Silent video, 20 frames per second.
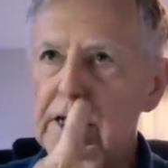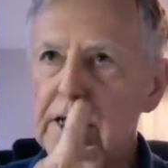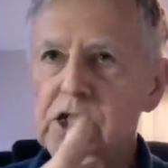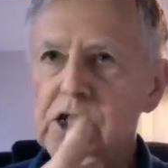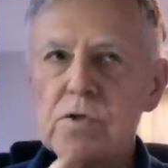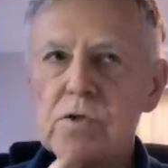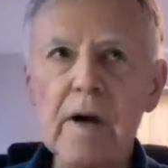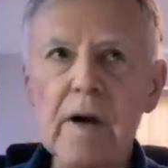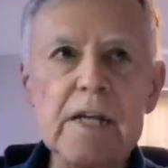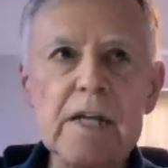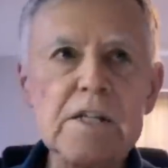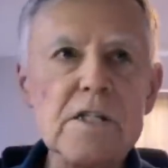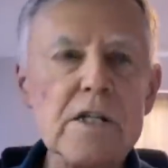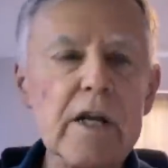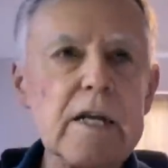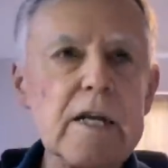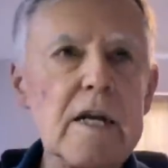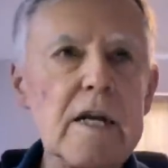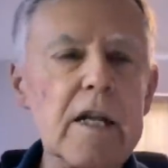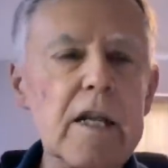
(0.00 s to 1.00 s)
Now, that's
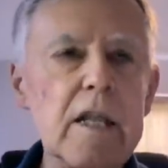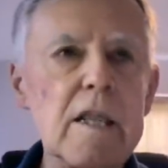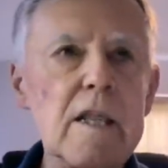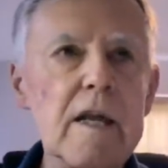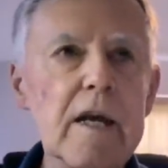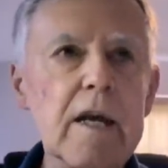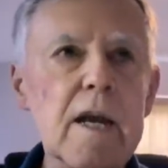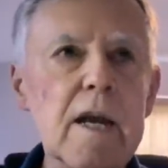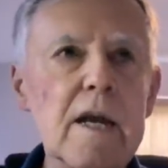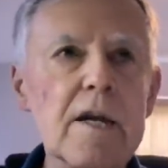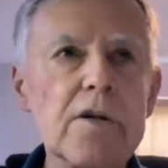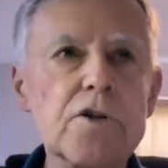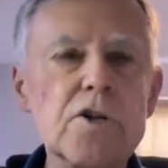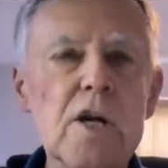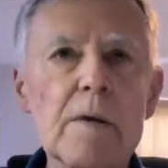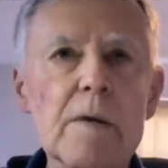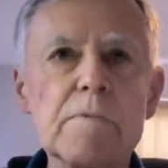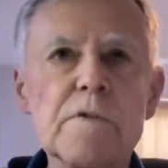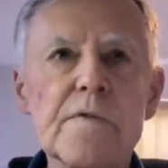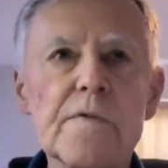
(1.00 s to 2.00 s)
translated in the
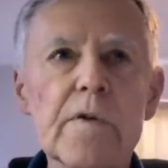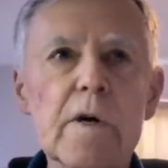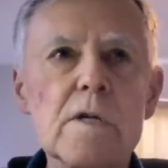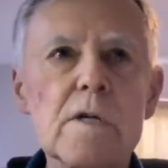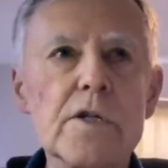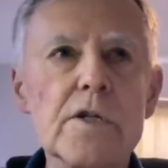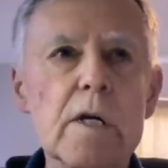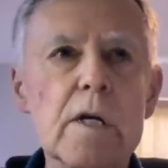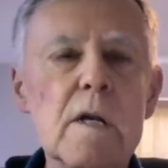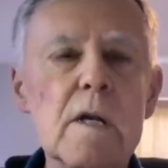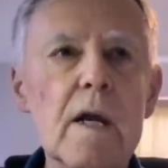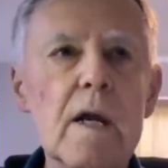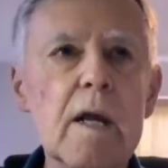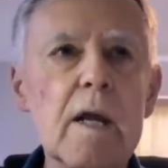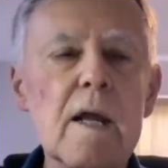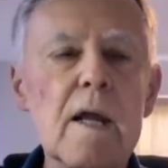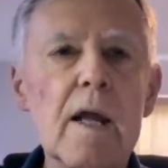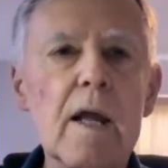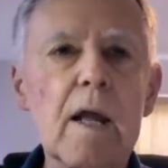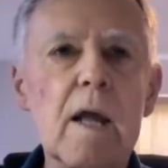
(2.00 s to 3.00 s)
King James
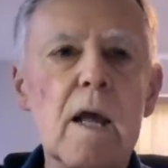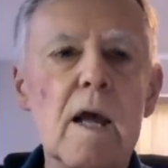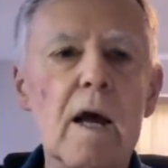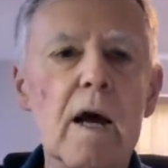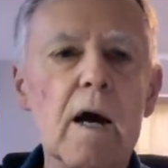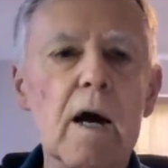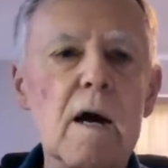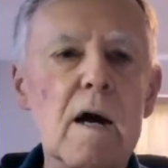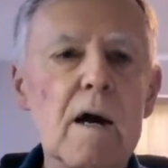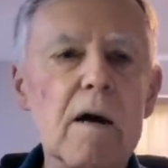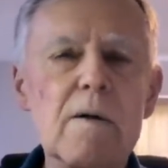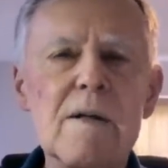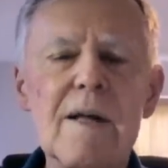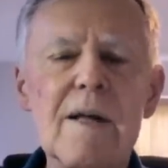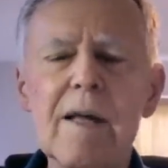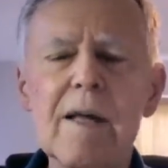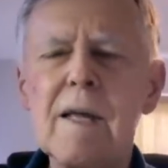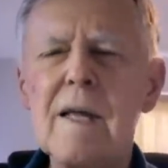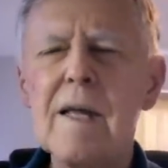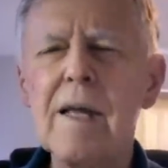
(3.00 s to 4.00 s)
Version.
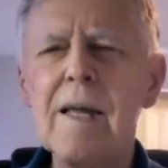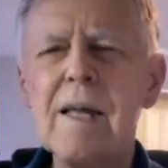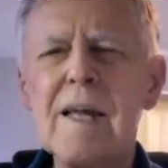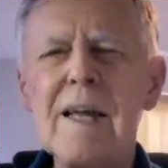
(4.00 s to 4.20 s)
Uh,